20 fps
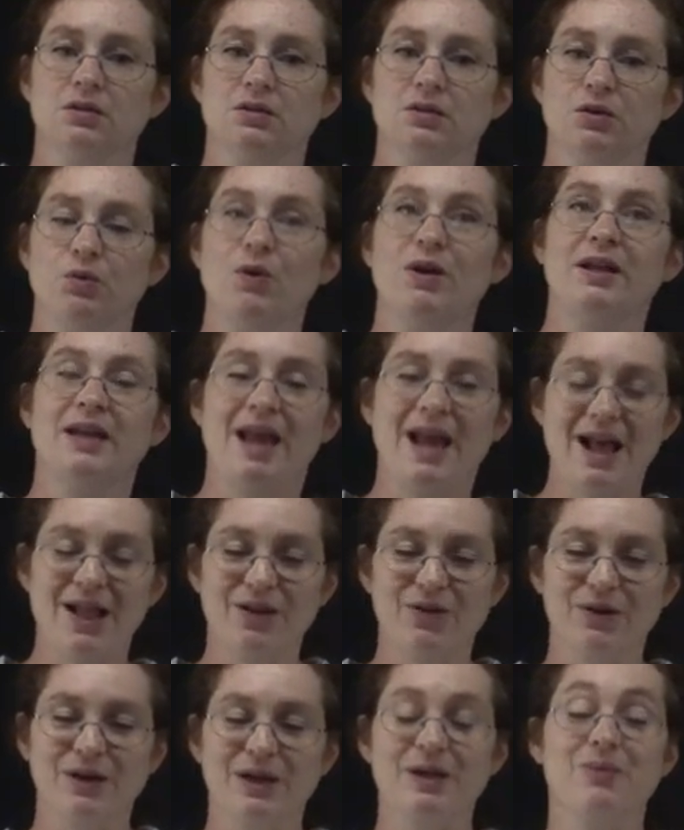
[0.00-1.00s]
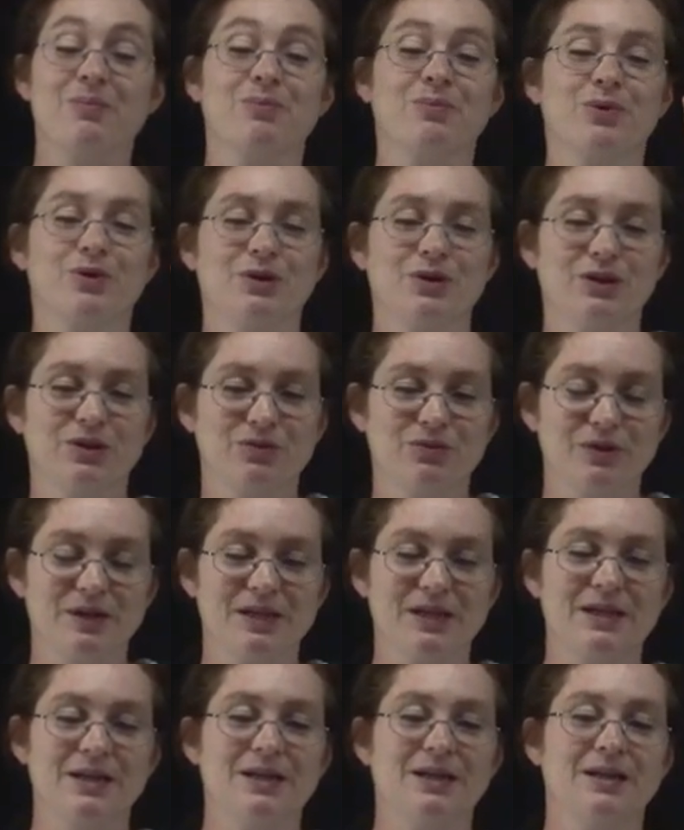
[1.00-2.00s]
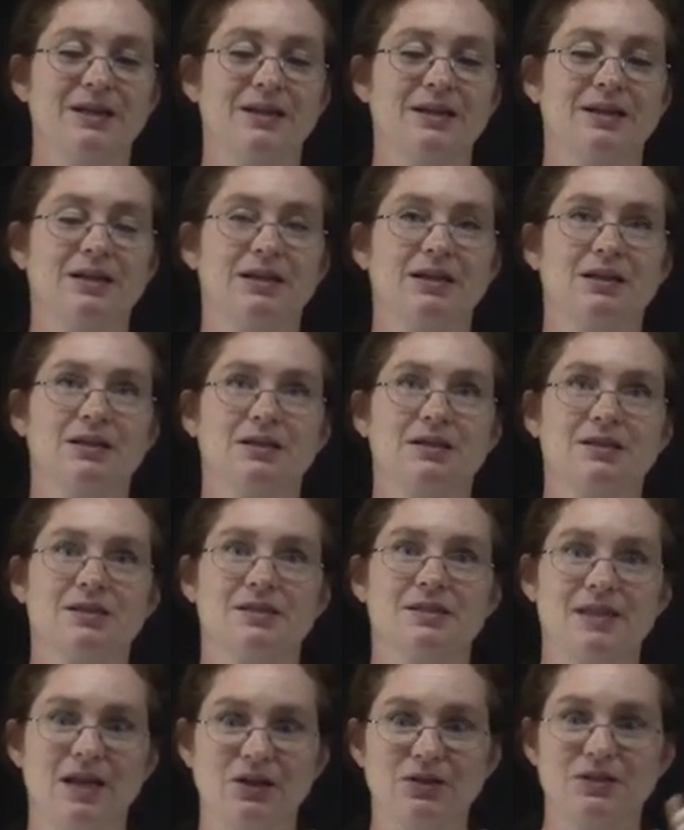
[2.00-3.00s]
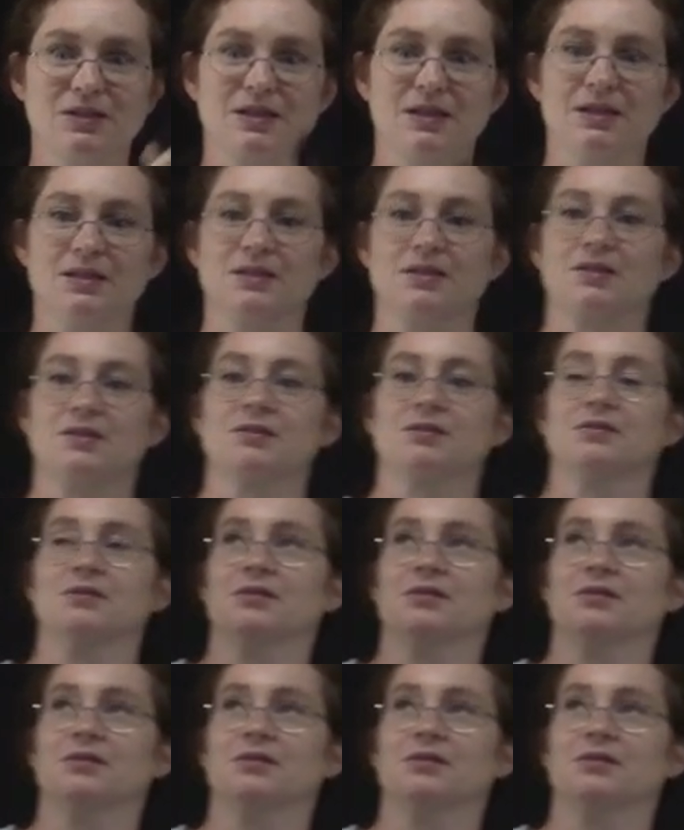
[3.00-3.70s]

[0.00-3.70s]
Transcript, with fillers: one calorie per degree Celsius.